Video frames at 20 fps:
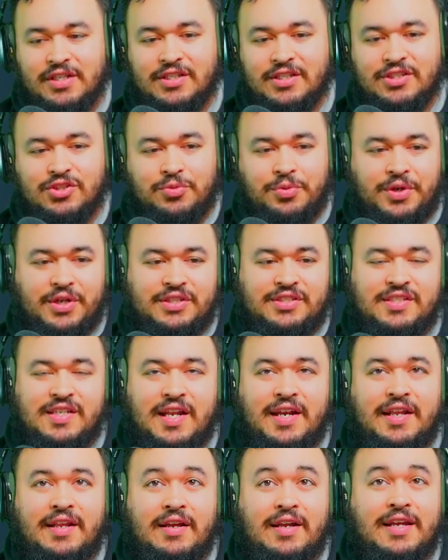We're going to
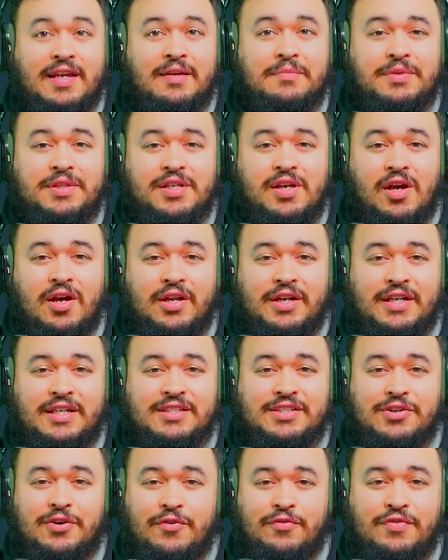send Gimli on in to
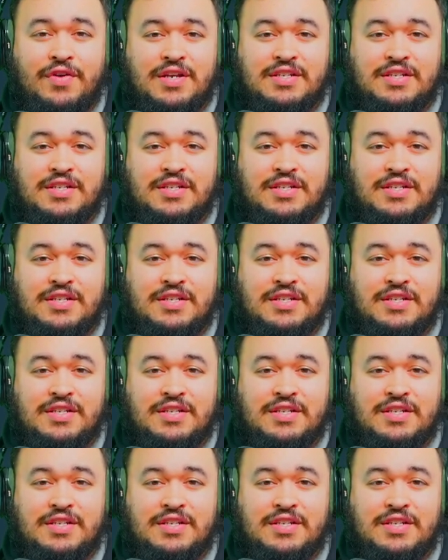go face